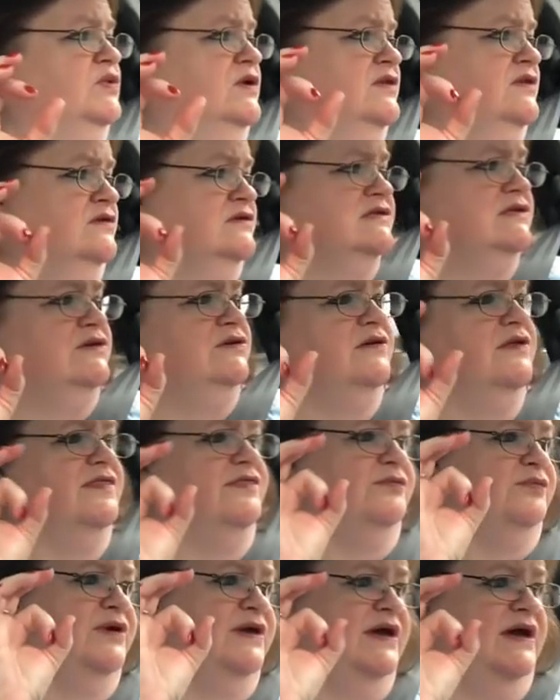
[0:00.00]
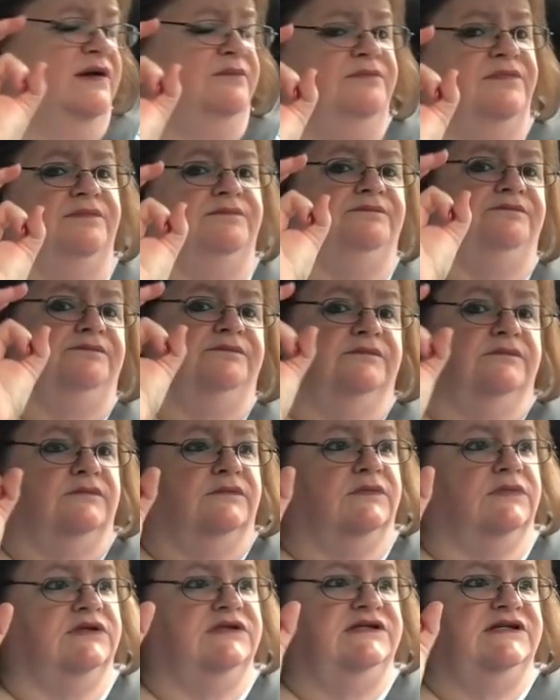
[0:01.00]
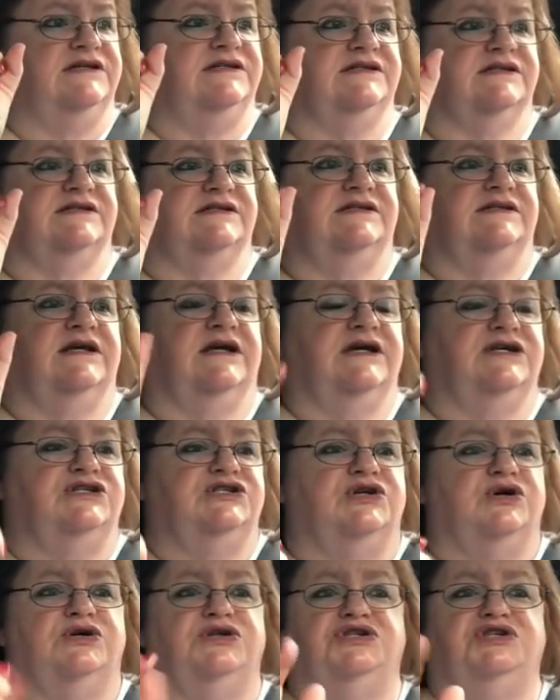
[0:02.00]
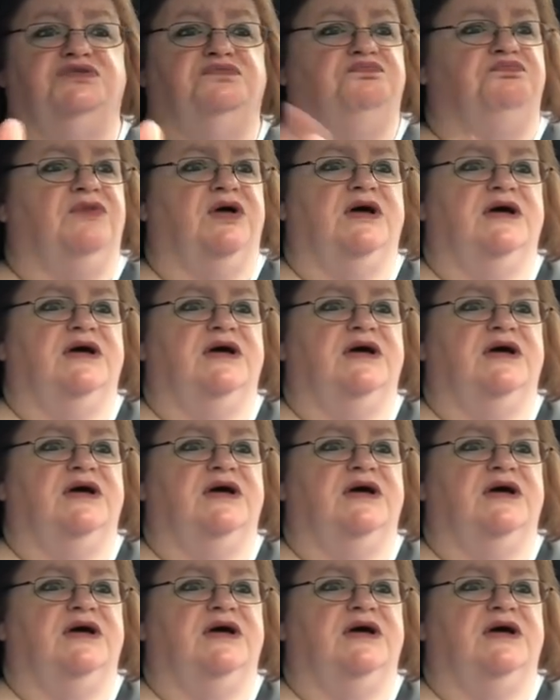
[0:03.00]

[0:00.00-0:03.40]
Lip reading: one of those little 3M discs that I showed you.